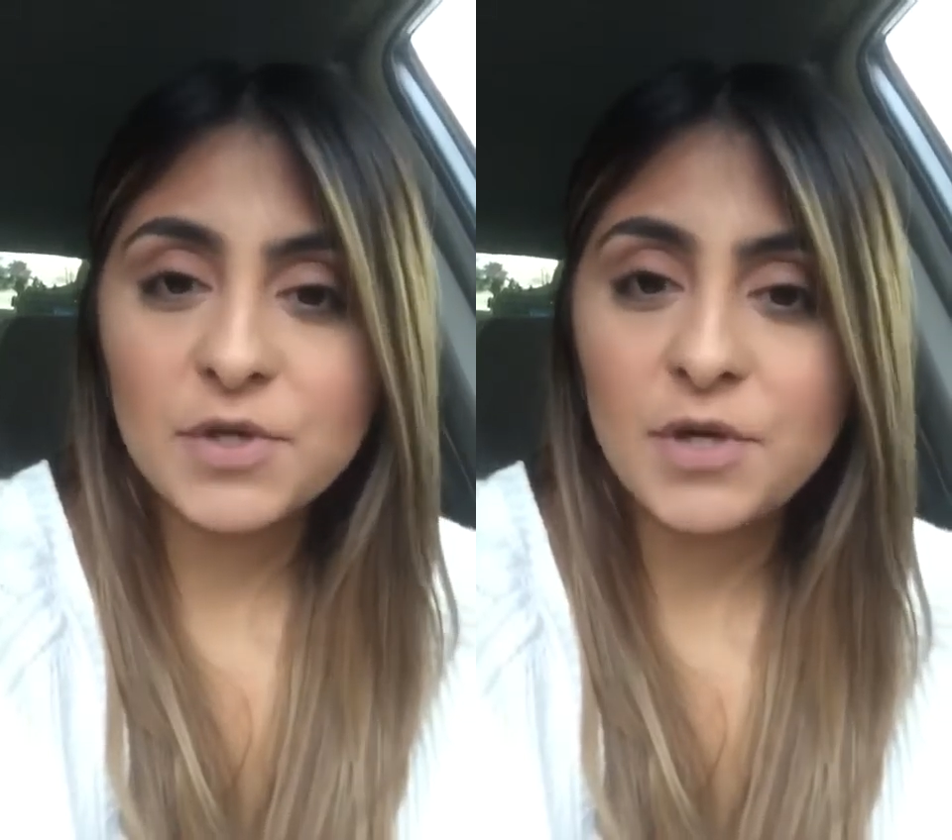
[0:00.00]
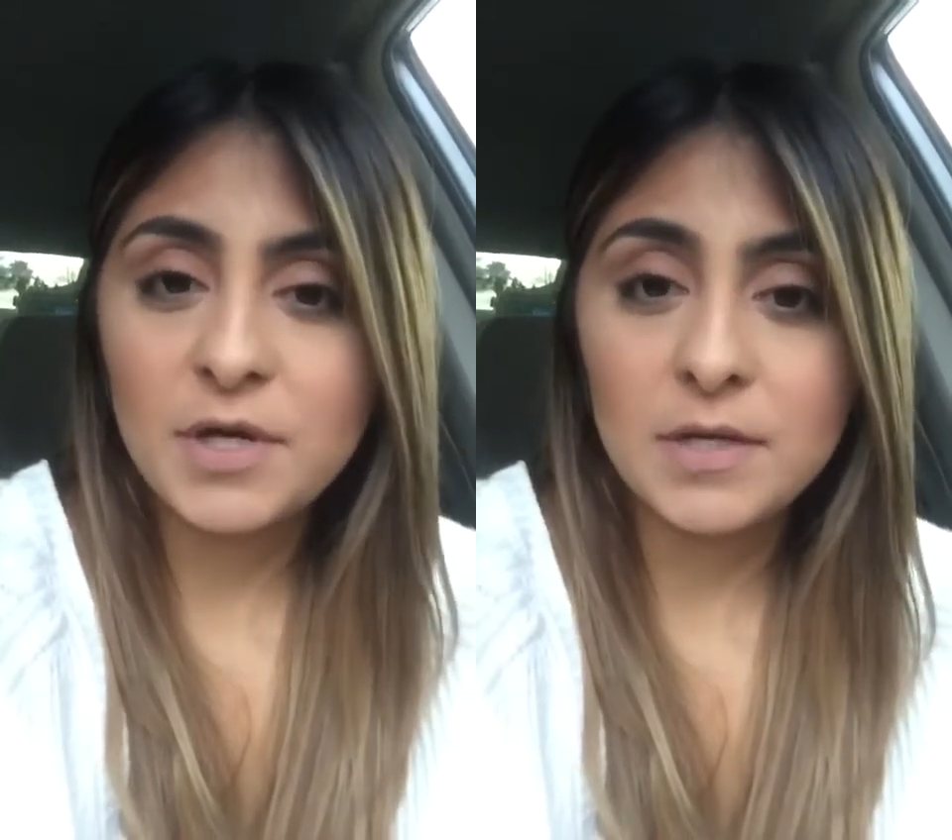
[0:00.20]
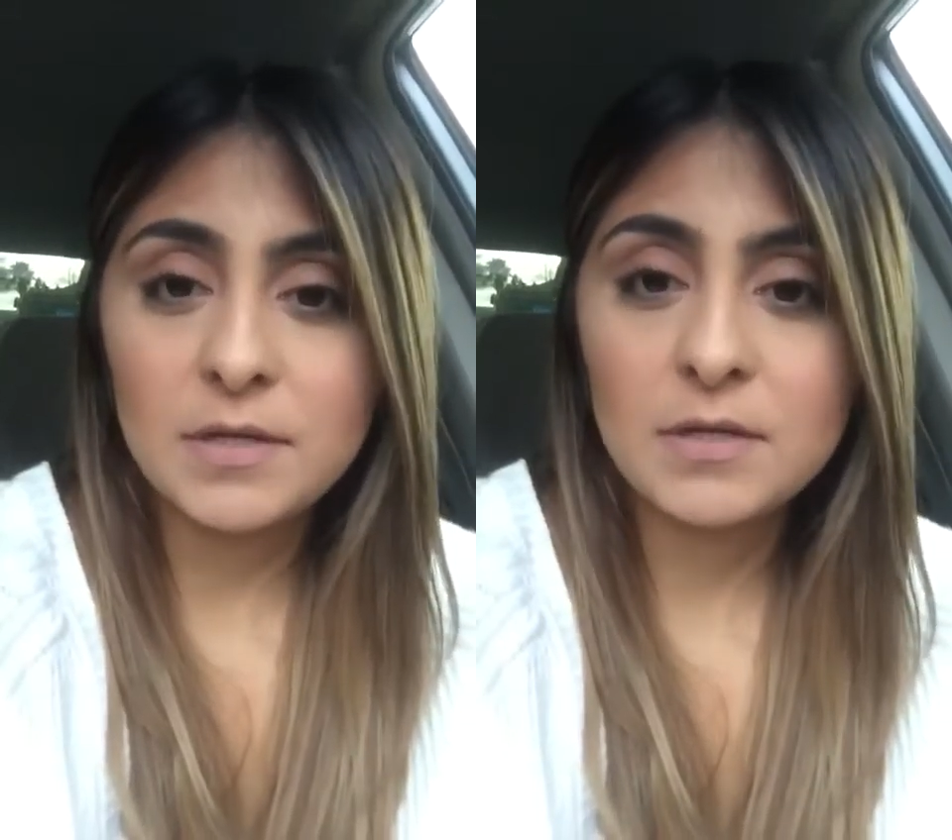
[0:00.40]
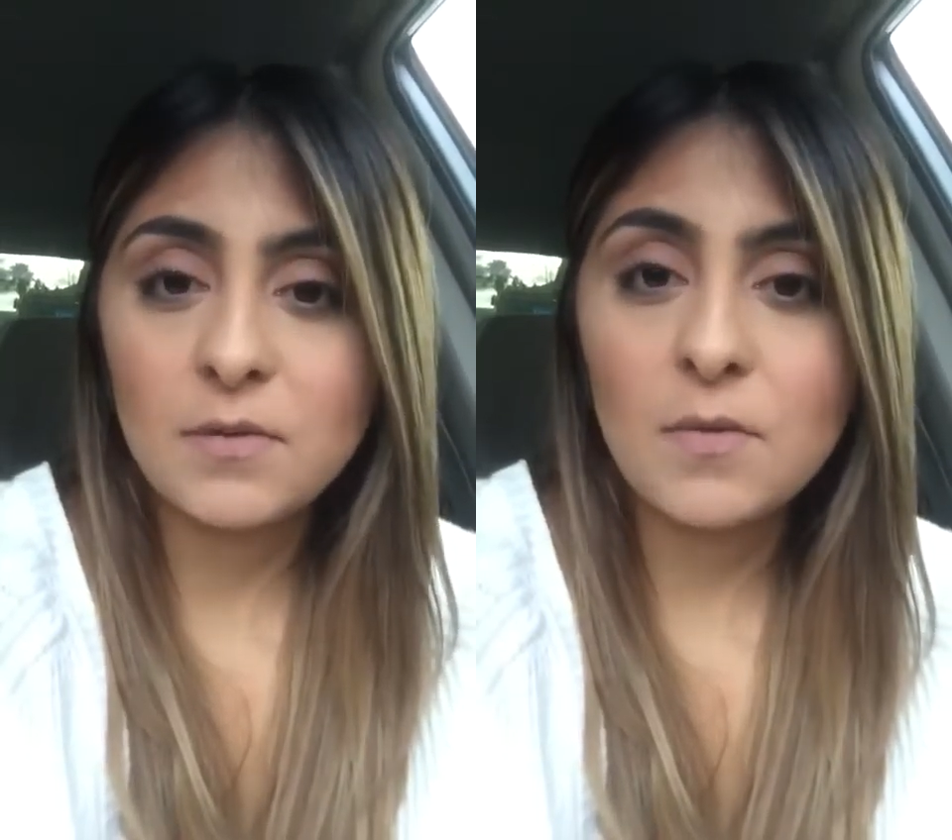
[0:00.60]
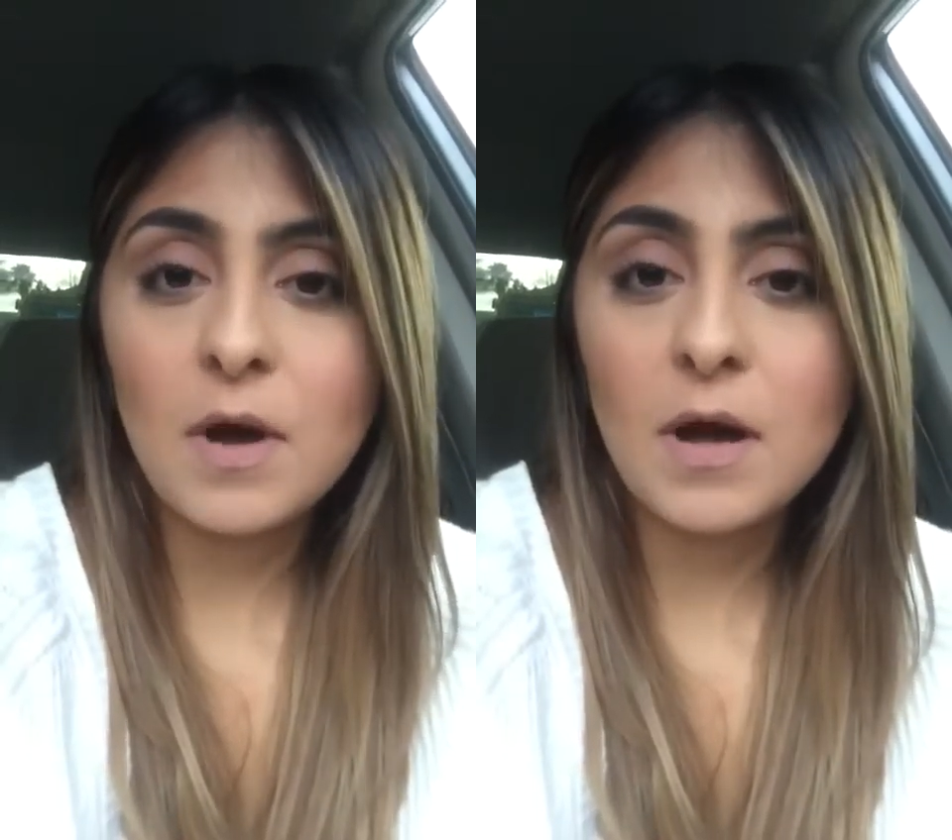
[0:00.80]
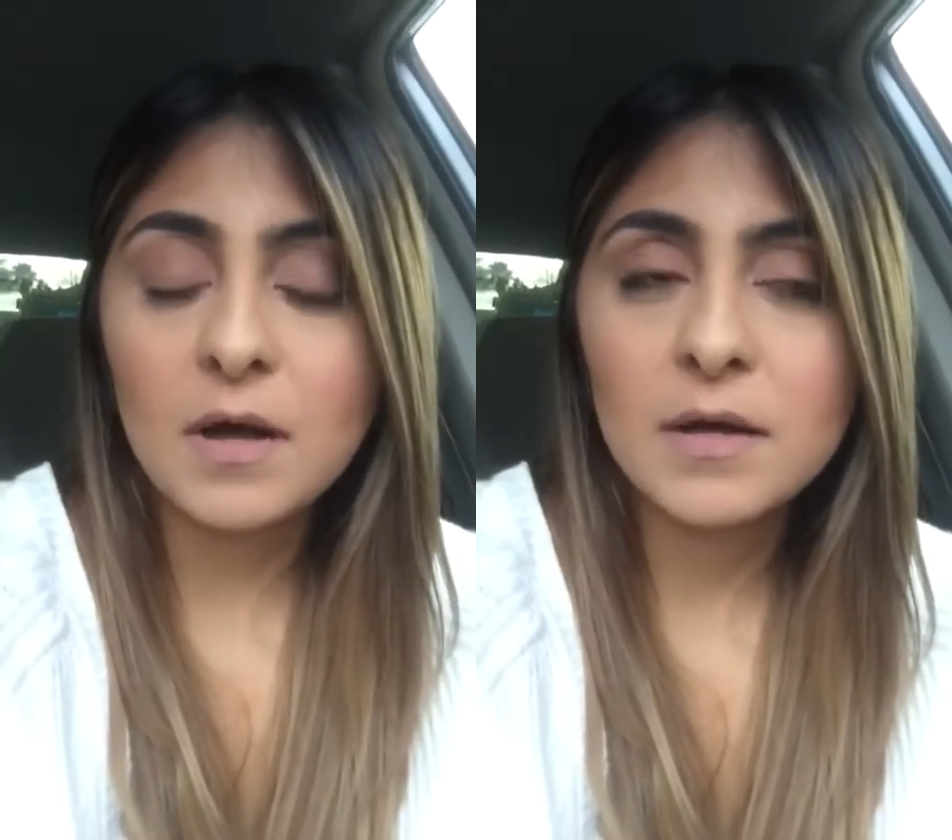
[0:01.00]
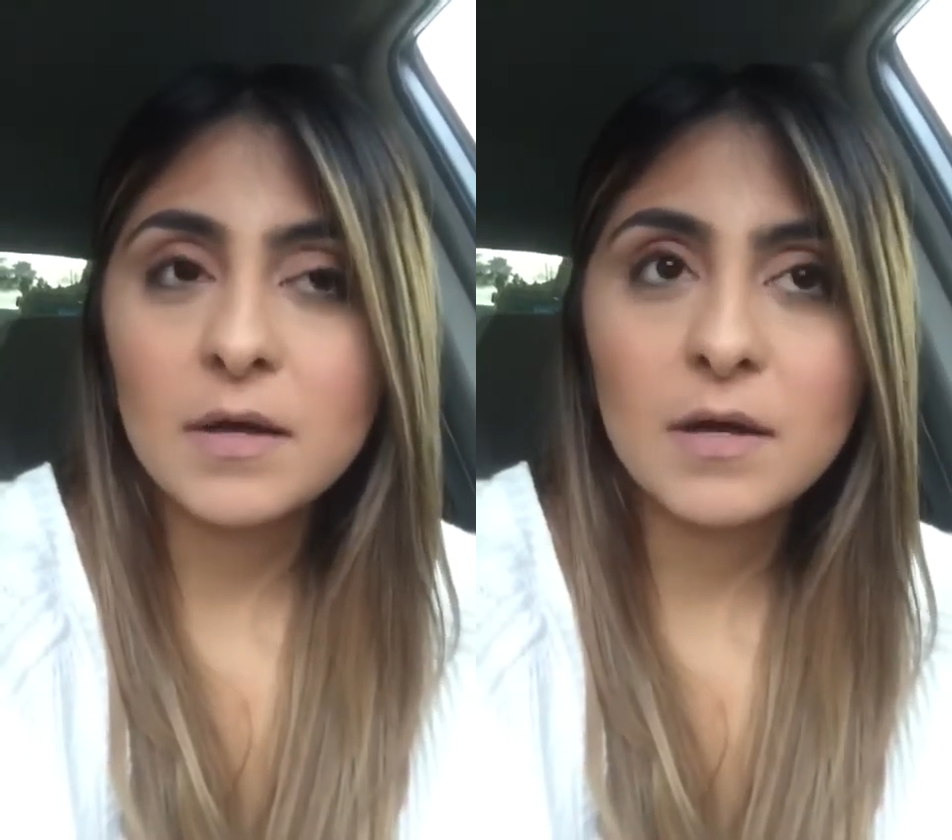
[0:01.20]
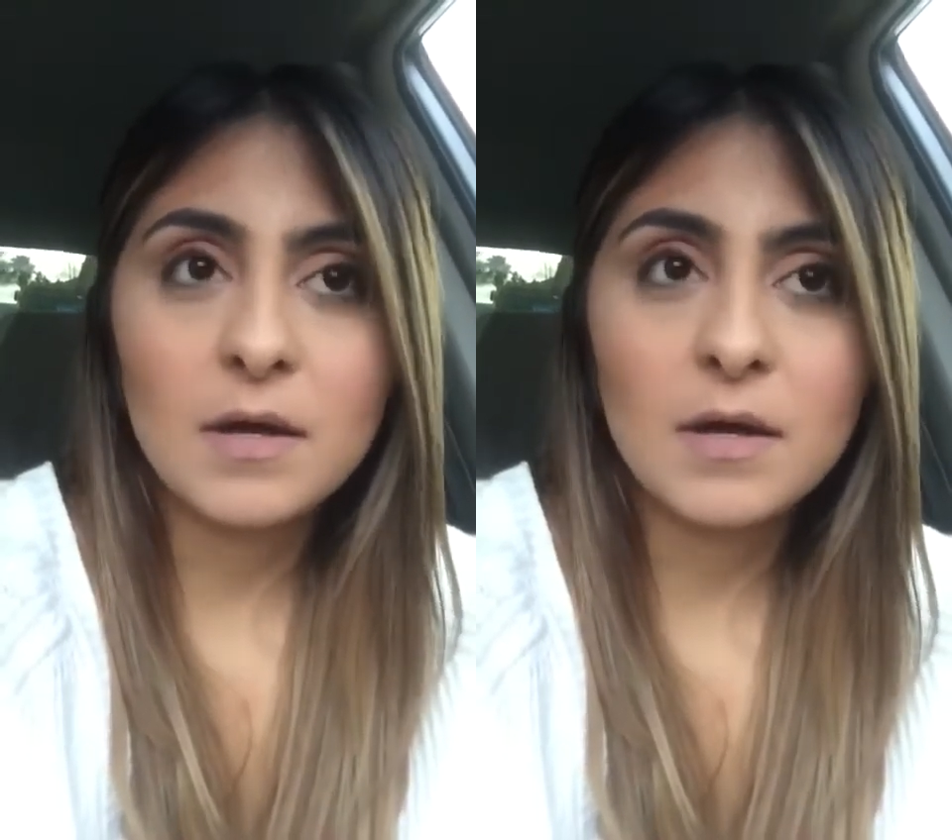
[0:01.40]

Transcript: couldn't walk,